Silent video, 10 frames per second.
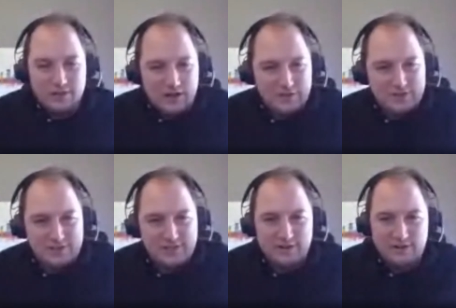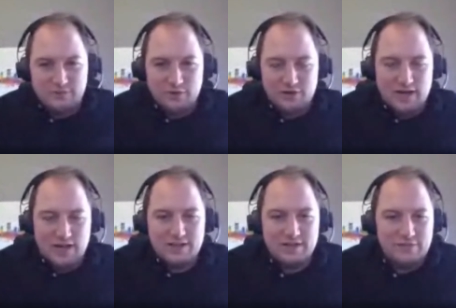obviously we're
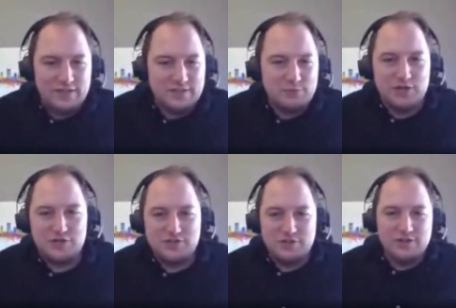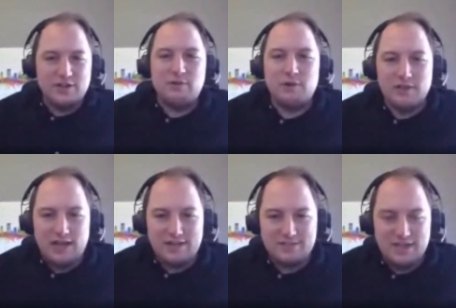not in a fancy production studio like we were
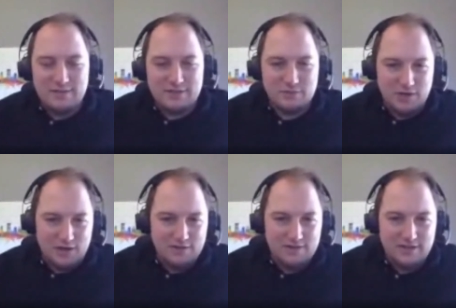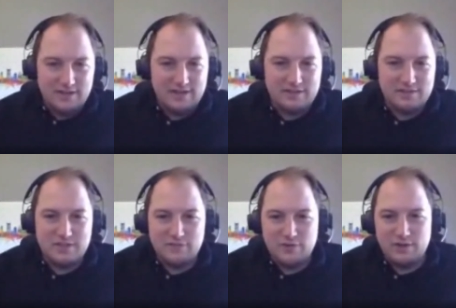last time because we're all uh,
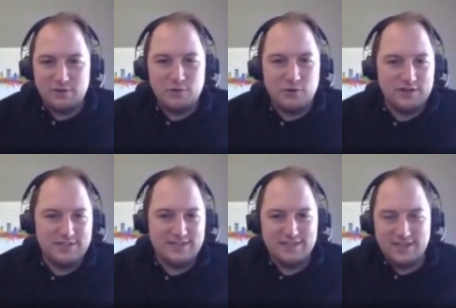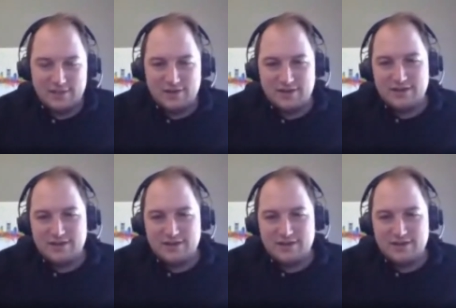suffering through quarantine together